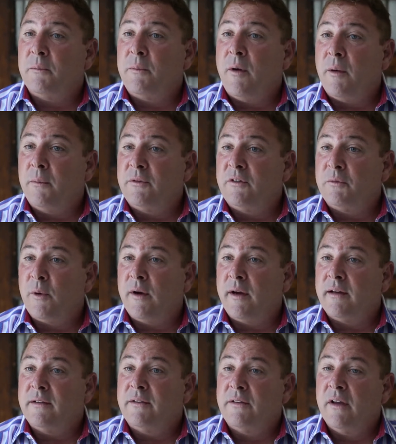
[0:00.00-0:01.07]
in Palm
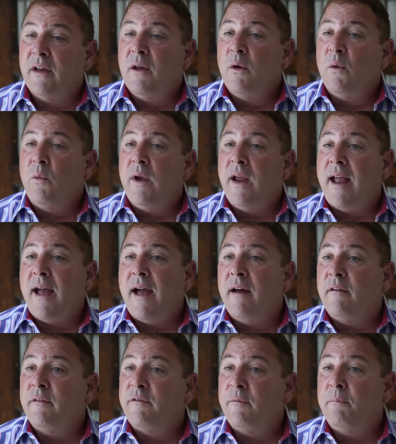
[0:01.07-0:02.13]
Springs, we
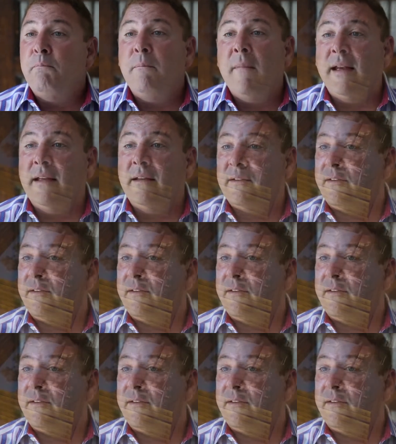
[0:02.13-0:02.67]
have many